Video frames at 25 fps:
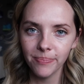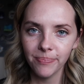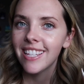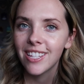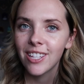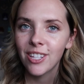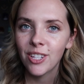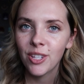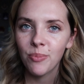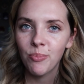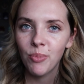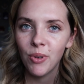This
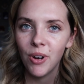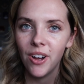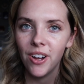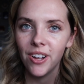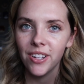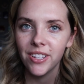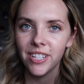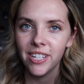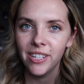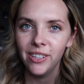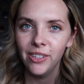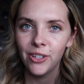is
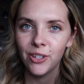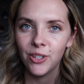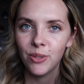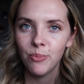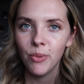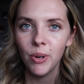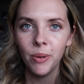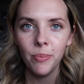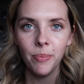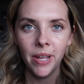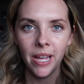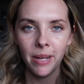bronze. It looks
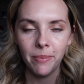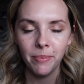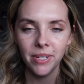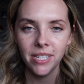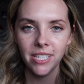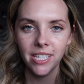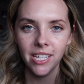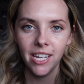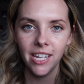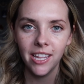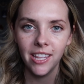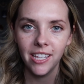more
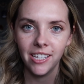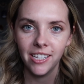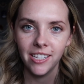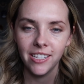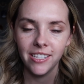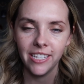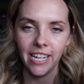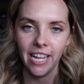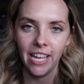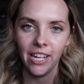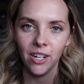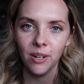pigmented in the
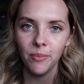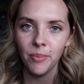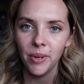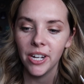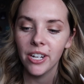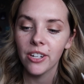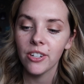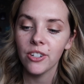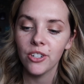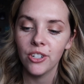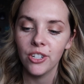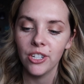container, but
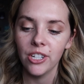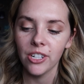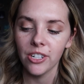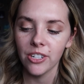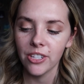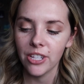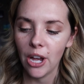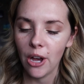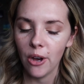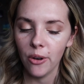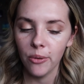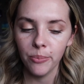it
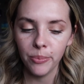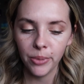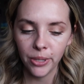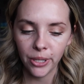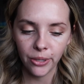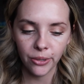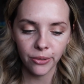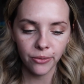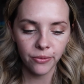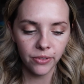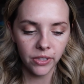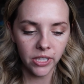shears out
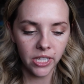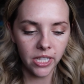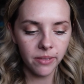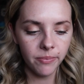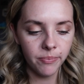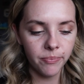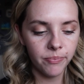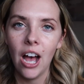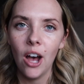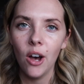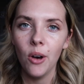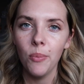beautifully.
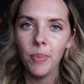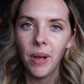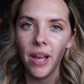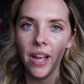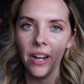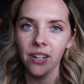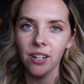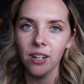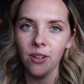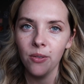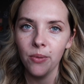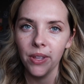I'll
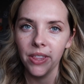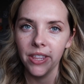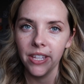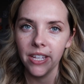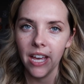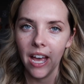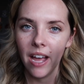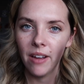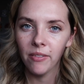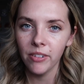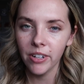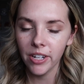pair it with the
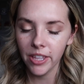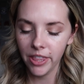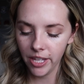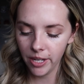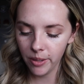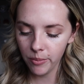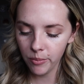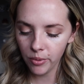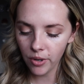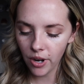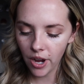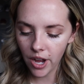
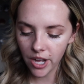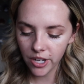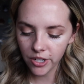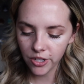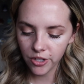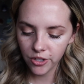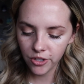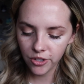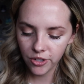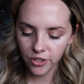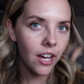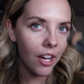Everything
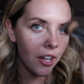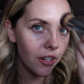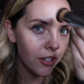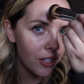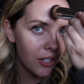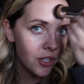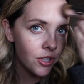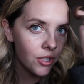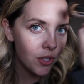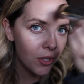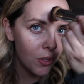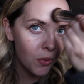brush. I'll
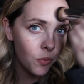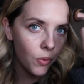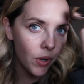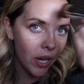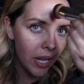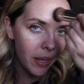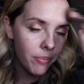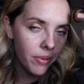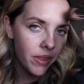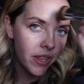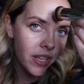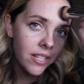just
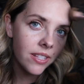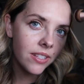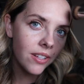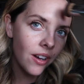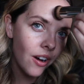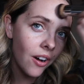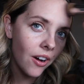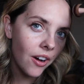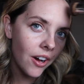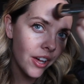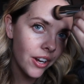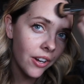swipe this
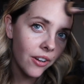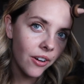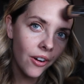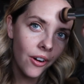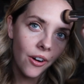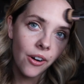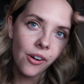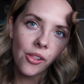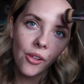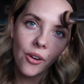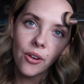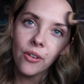on
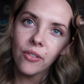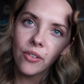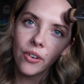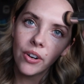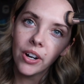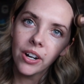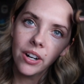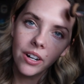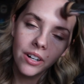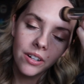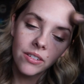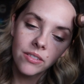all
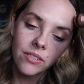over.